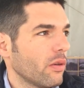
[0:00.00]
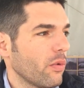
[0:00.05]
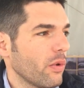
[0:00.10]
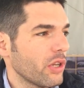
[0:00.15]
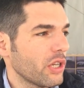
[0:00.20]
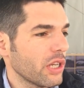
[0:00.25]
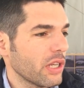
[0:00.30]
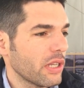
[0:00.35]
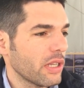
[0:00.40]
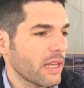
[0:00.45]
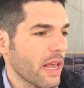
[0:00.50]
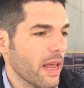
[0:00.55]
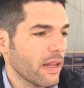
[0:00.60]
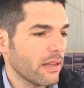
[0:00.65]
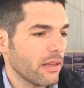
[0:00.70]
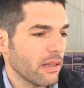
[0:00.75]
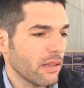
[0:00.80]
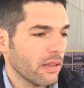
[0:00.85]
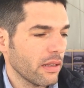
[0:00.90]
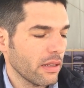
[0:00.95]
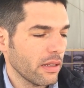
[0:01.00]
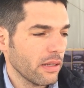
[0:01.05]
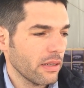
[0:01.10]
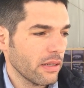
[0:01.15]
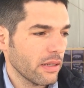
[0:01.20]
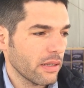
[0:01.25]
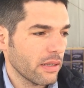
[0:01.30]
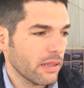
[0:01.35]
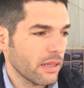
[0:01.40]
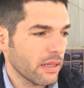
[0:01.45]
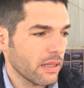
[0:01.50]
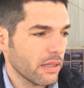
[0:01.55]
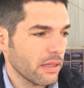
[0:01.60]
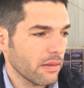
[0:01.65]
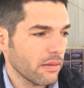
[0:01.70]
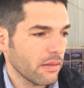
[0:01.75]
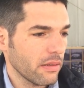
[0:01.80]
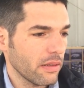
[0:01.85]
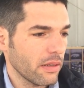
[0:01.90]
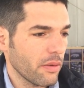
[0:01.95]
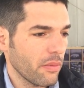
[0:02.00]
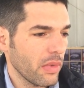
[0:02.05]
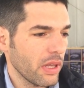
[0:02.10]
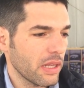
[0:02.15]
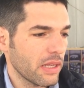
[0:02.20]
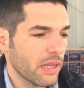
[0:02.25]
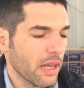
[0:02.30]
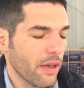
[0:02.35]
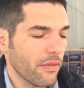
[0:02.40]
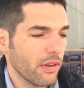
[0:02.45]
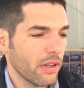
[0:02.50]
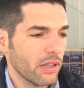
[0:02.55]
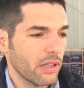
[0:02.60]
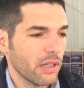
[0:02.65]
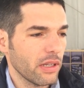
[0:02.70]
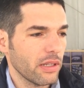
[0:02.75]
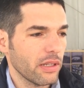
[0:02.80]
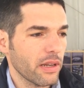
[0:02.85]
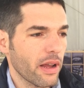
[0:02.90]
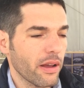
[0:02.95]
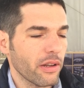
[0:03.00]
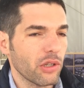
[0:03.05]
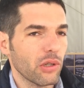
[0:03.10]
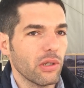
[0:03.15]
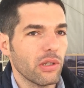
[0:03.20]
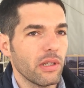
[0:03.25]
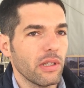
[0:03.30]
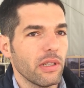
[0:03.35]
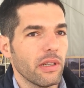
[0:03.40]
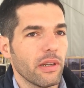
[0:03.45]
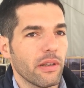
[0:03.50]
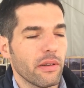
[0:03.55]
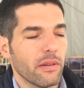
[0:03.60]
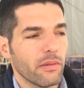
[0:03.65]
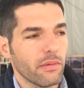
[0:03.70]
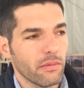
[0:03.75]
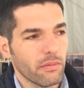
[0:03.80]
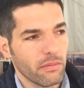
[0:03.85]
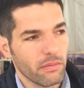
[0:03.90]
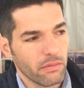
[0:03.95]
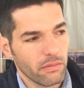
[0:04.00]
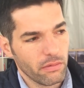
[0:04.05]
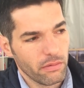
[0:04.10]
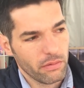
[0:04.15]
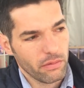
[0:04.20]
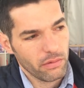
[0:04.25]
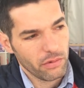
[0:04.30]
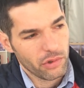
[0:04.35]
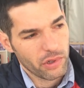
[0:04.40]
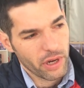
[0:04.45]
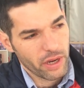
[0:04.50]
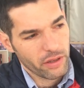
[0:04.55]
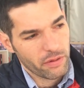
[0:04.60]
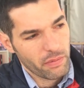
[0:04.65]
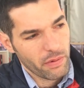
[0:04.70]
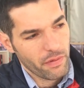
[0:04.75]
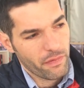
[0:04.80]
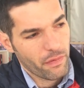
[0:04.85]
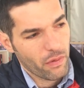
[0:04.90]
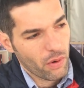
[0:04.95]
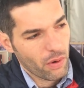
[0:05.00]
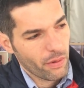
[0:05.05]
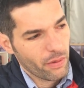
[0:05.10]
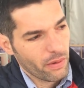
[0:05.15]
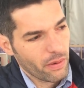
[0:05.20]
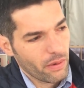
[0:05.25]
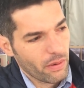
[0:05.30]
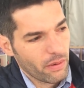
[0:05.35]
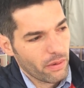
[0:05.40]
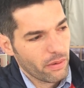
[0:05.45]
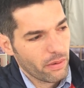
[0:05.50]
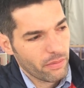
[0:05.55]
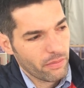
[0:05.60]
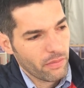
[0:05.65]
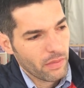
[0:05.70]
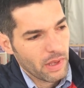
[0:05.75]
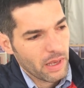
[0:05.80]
which is set in the mid 70s in Argentina, just before the